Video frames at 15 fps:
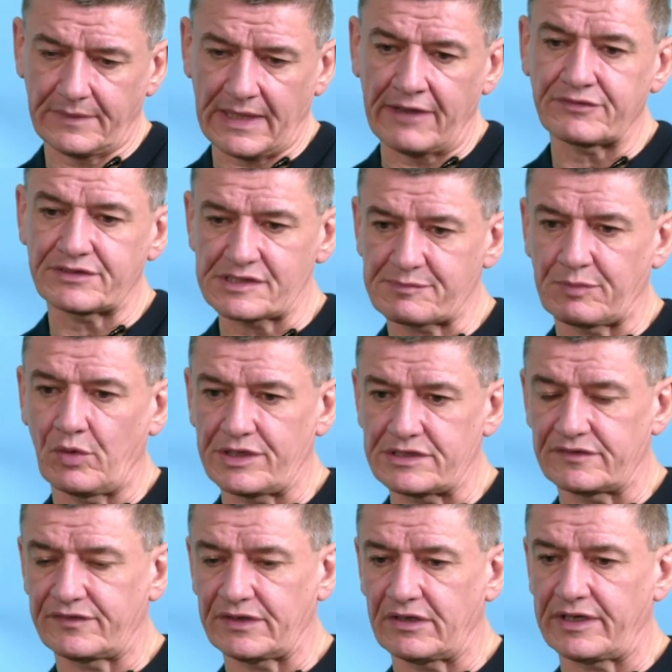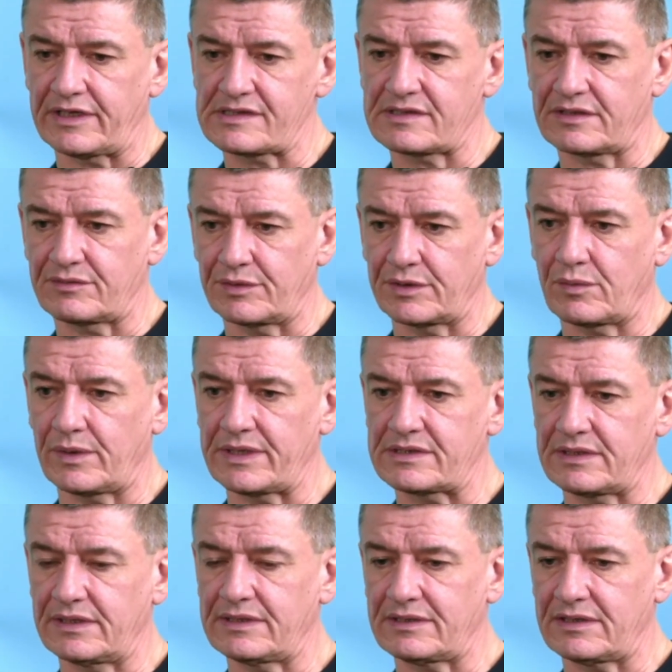evidence point, if you like, is that
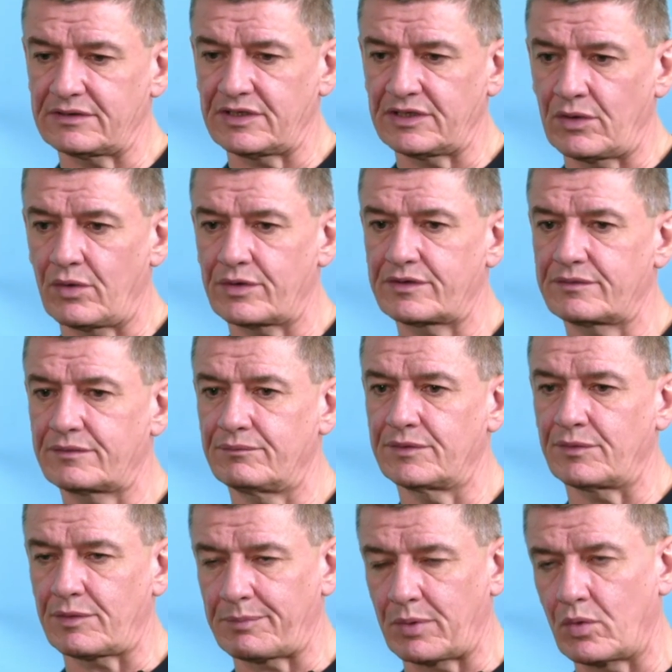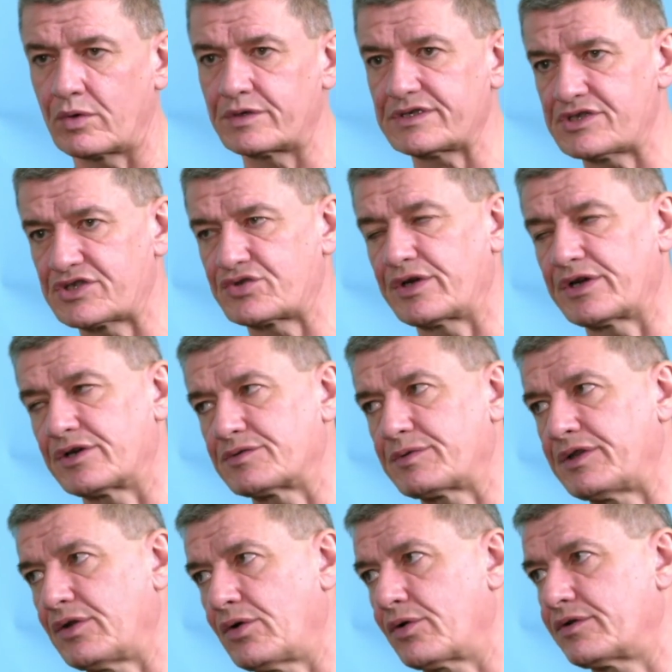the report is triggered
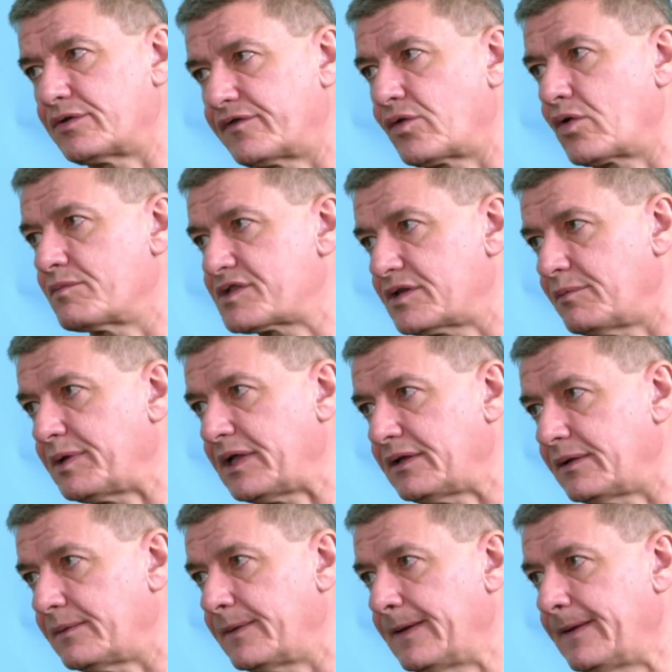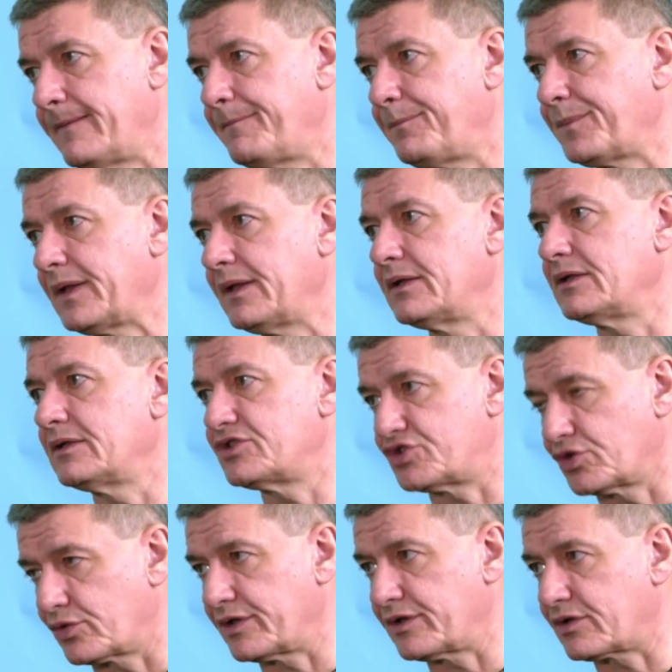when the auditor forms an opinion
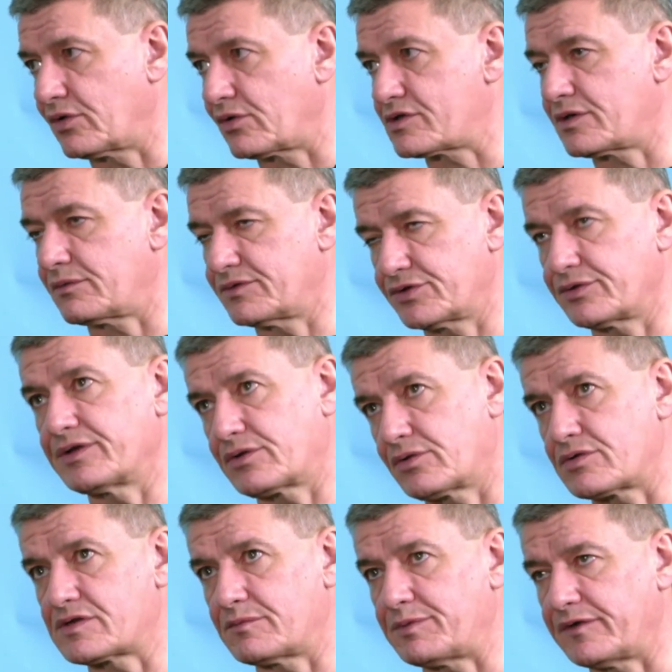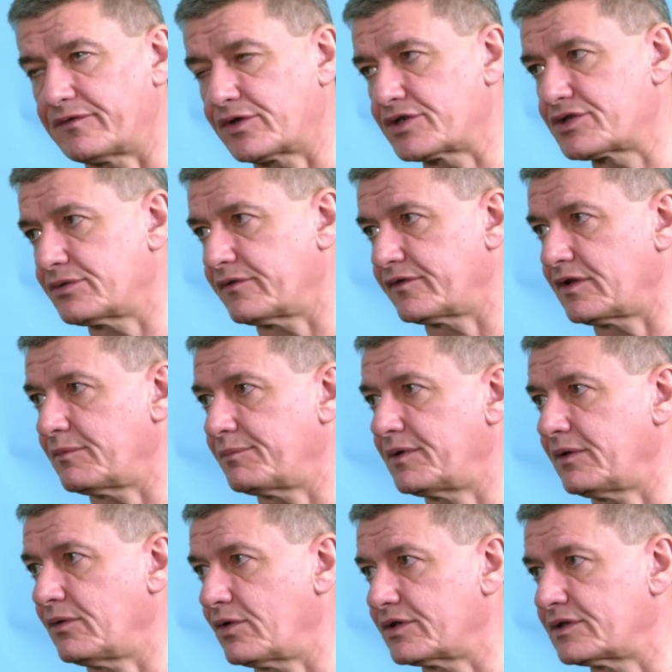during the course of by virtue of the
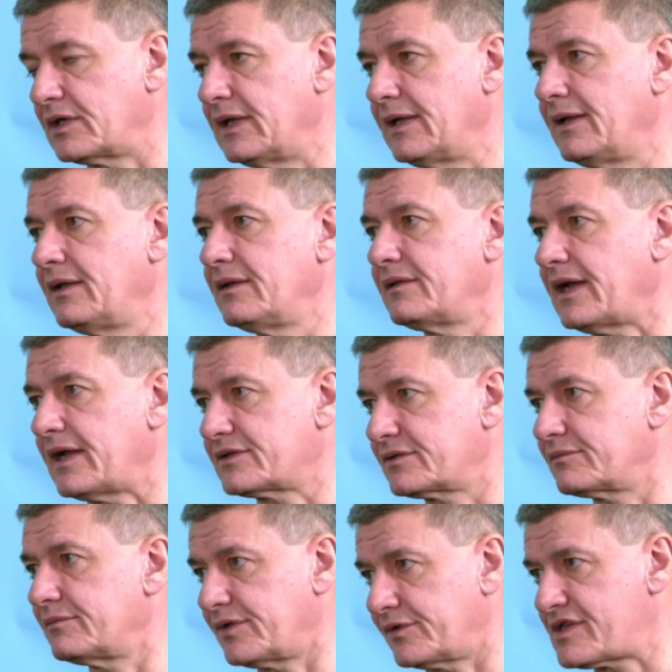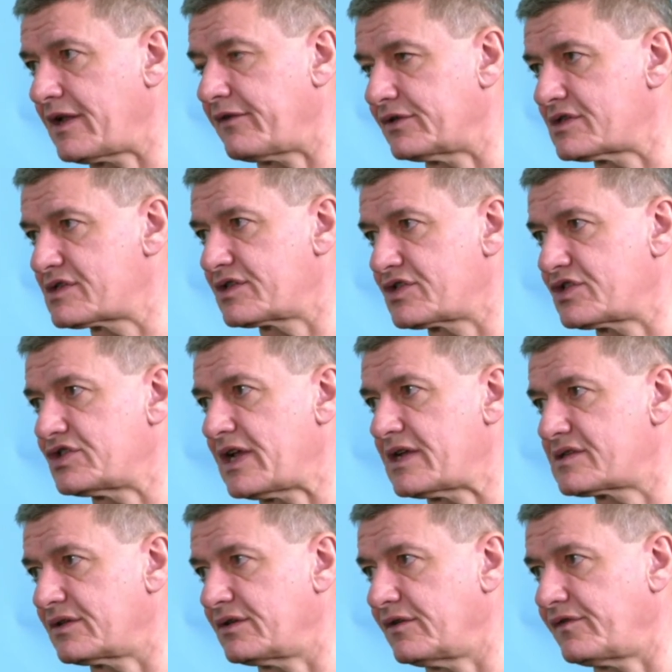audit, okay. that there's evidence to
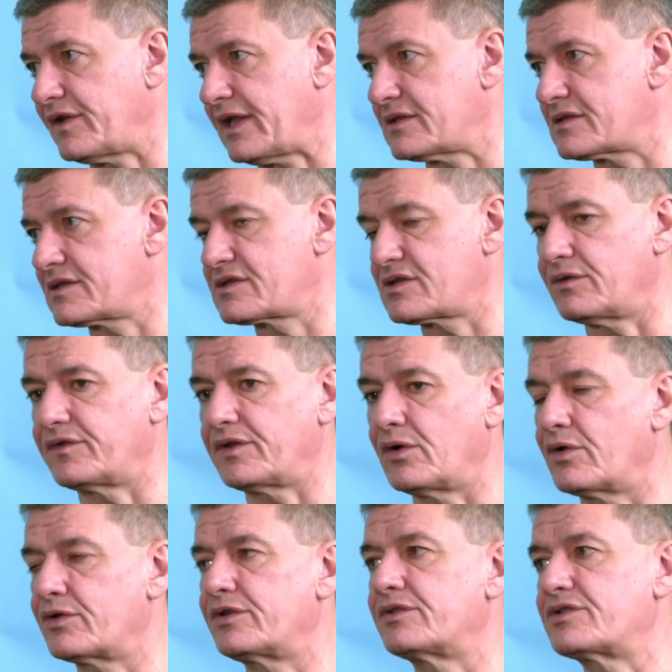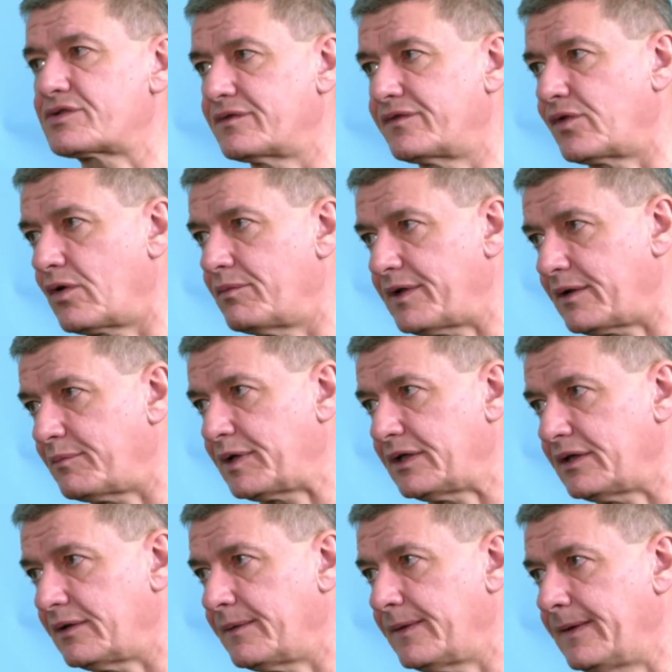suggest an offence. So if the auditor doesn't form that
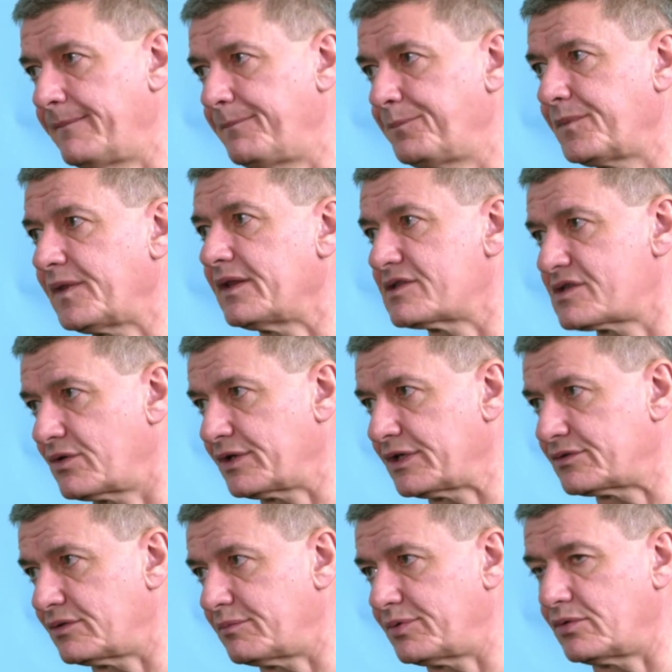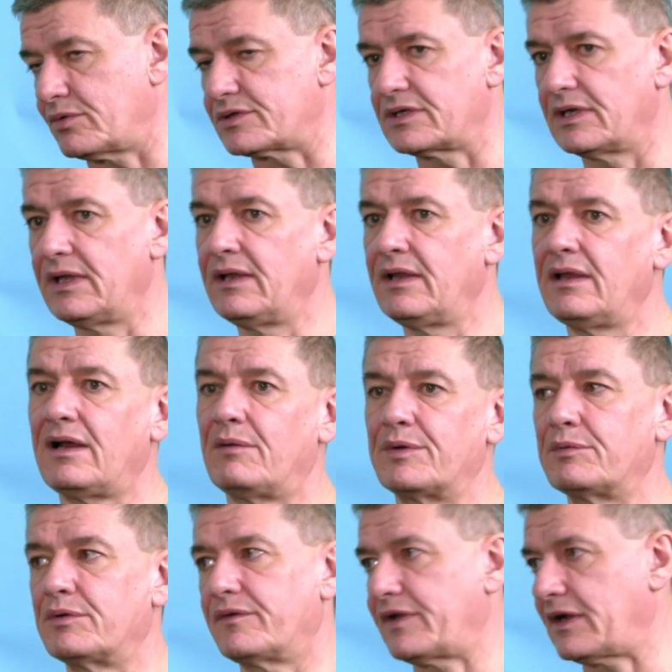opinion, then there's no need to report. And
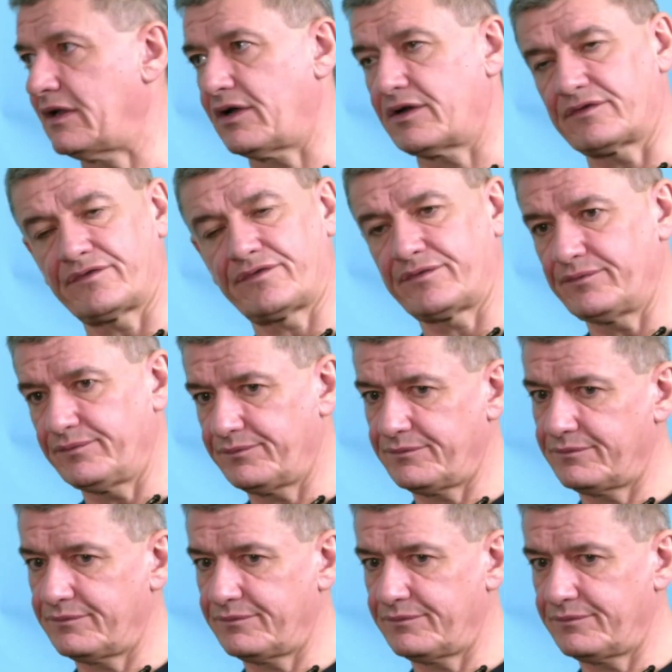we would have had a lot of